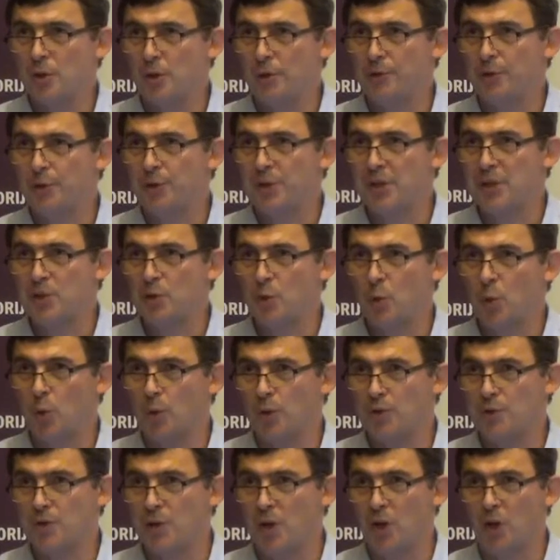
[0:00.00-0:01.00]
of the
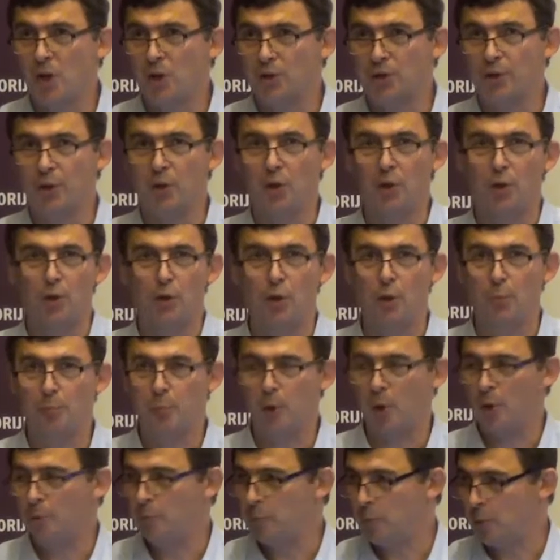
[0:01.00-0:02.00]
discourse on le
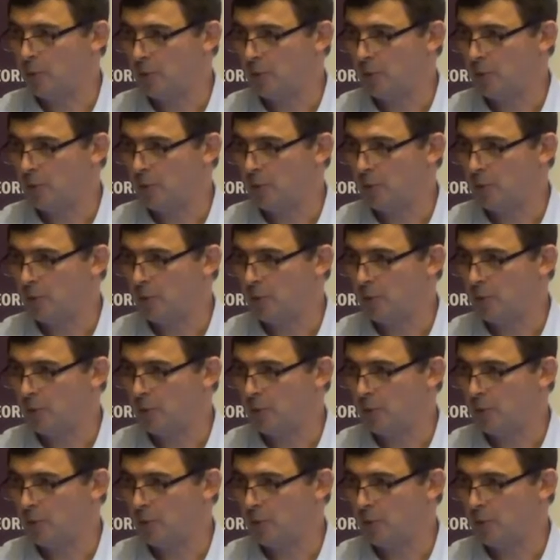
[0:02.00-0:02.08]
peuple